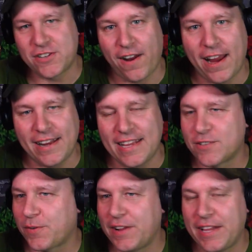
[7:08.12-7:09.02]
great.
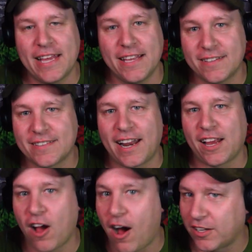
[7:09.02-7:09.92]
He's really is an
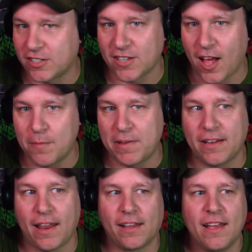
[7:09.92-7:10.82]
iconic zombie.
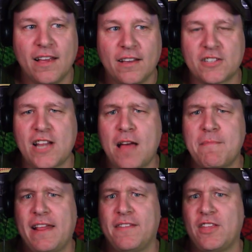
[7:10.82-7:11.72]
Like there's not
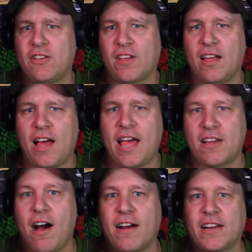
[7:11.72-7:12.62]
many of those uh,
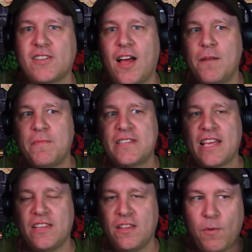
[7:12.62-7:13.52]
iconic zombies
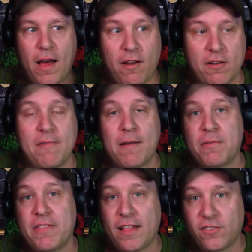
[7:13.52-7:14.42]
that wow, I
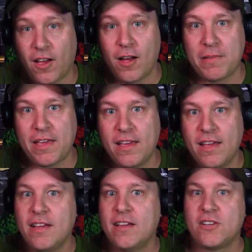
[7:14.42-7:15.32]
remember that zombie.
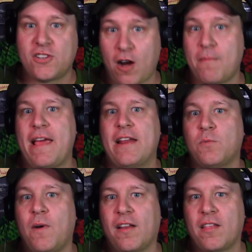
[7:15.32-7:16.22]
Tarman is
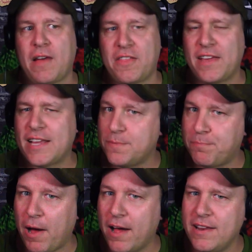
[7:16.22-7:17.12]
one of them. I think it's
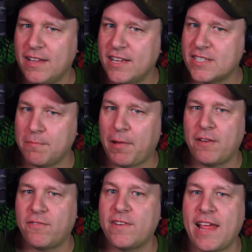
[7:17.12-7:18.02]
Bud. Is it
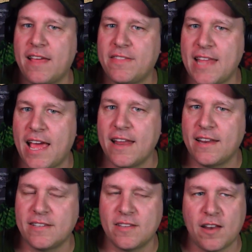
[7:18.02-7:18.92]
Bud from Day of the Dead?
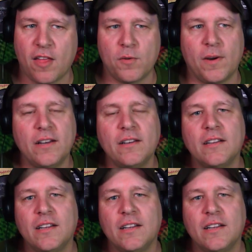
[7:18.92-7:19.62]
He's another one.